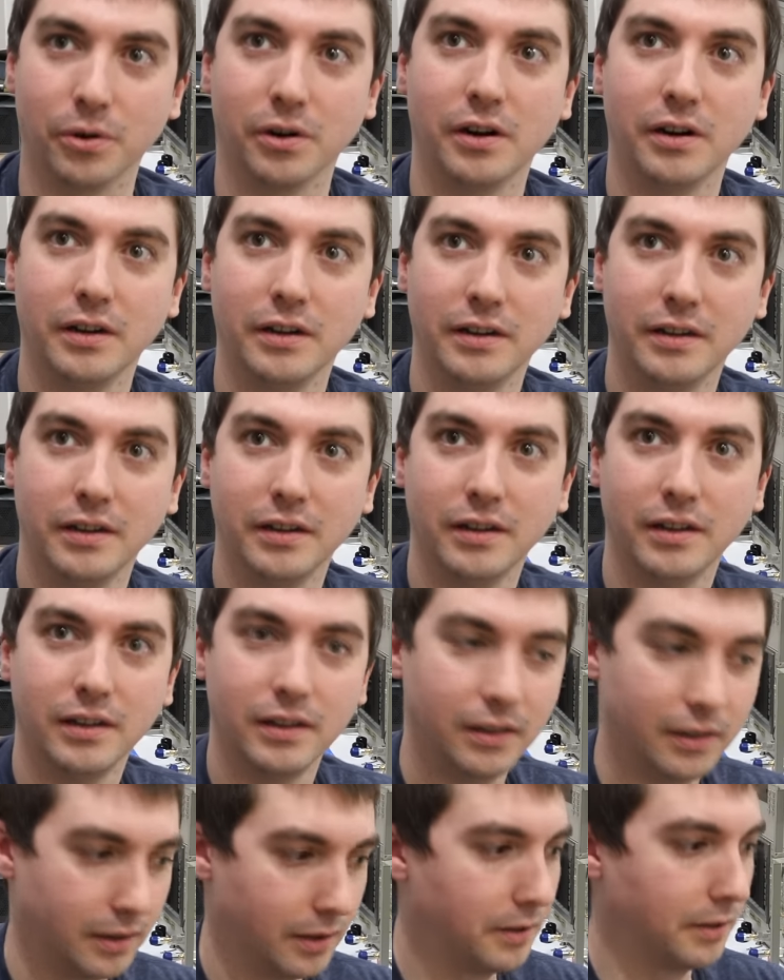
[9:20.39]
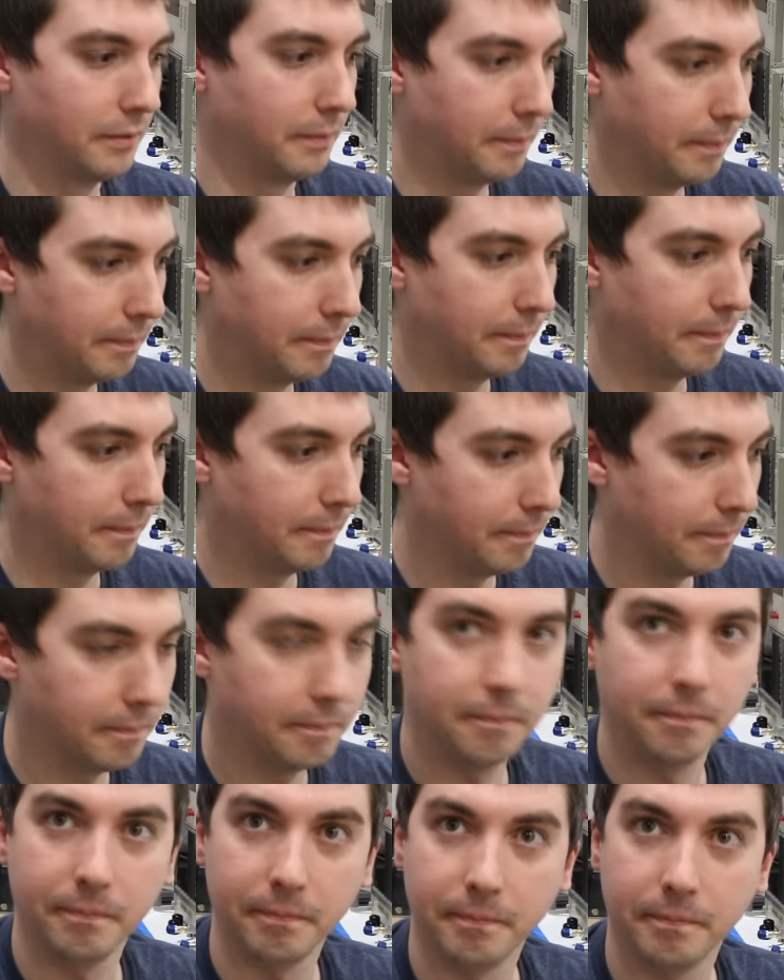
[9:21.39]
per core, which is incredibly
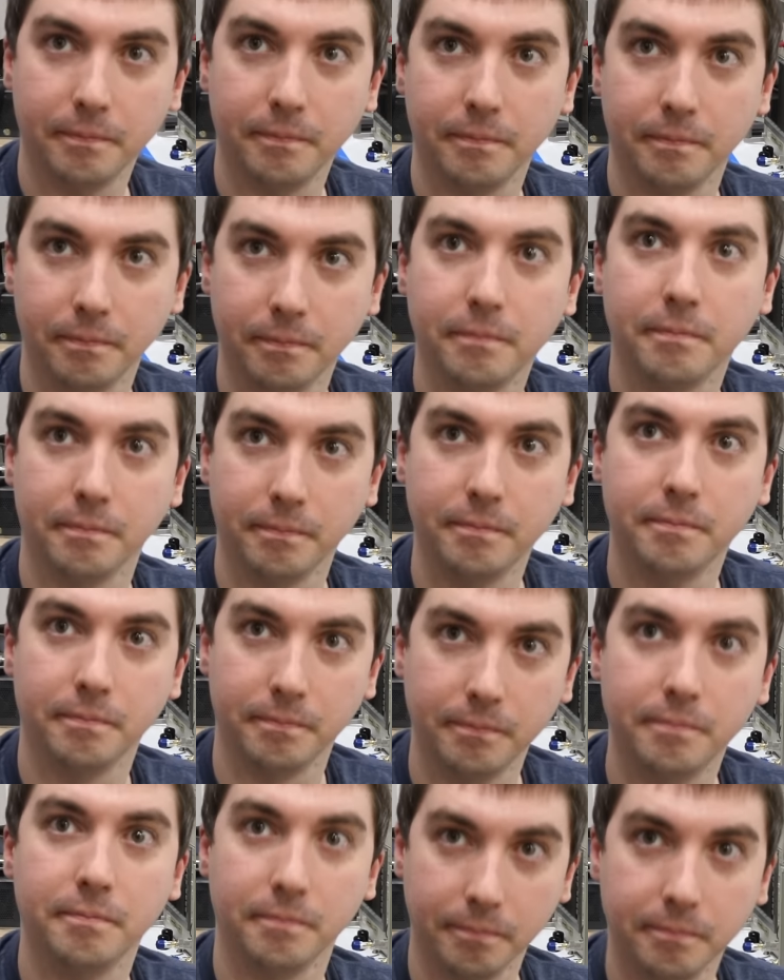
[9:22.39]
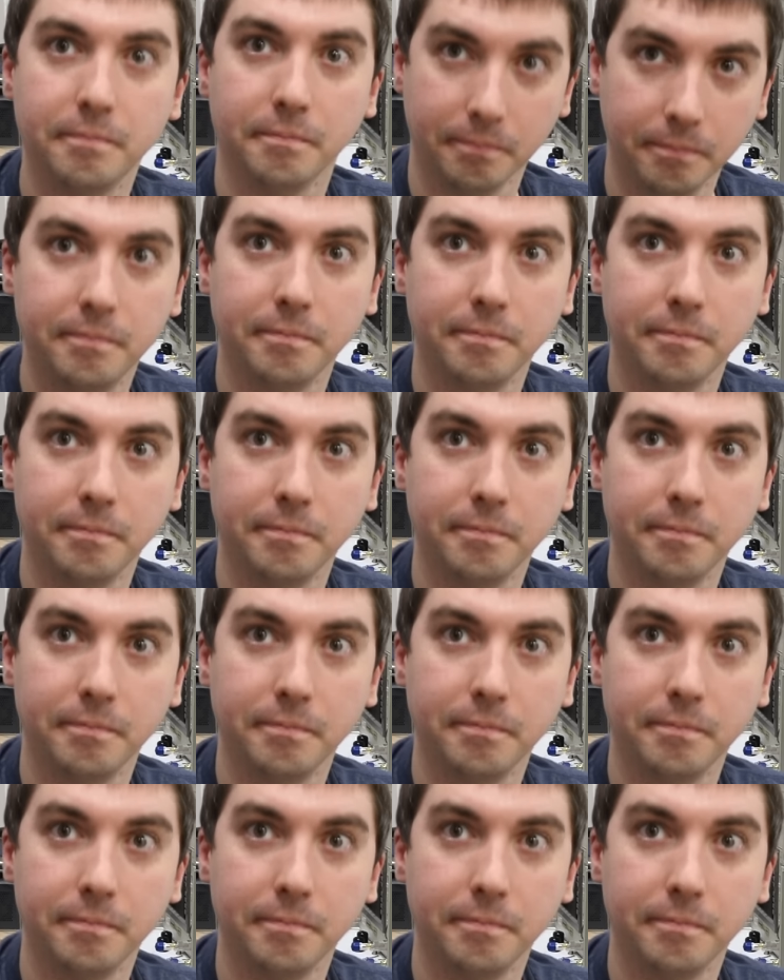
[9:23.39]
dense, and she's why it